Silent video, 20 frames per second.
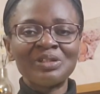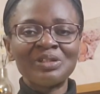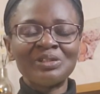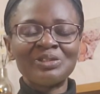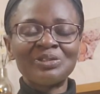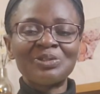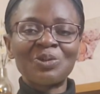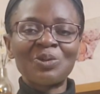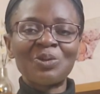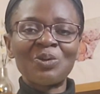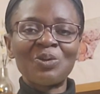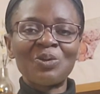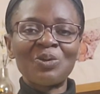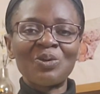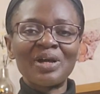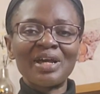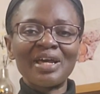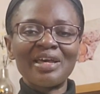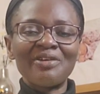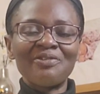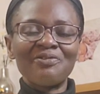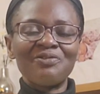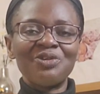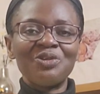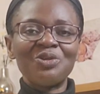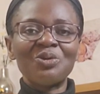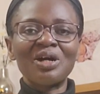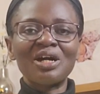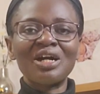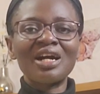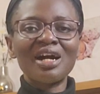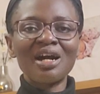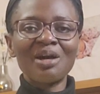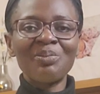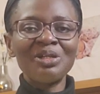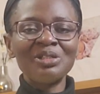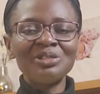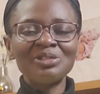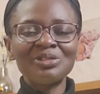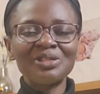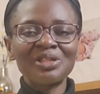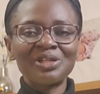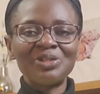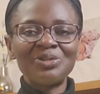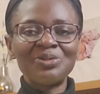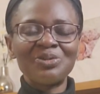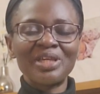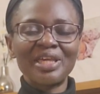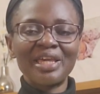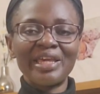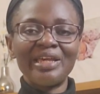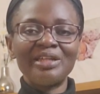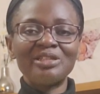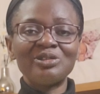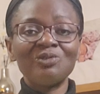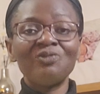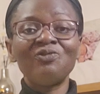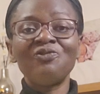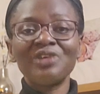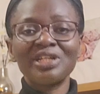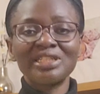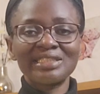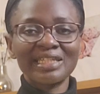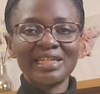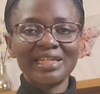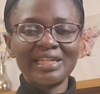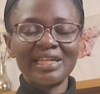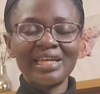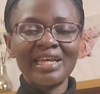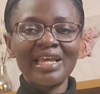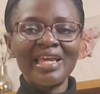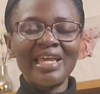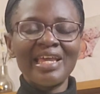So if you are coming to the UK to visit,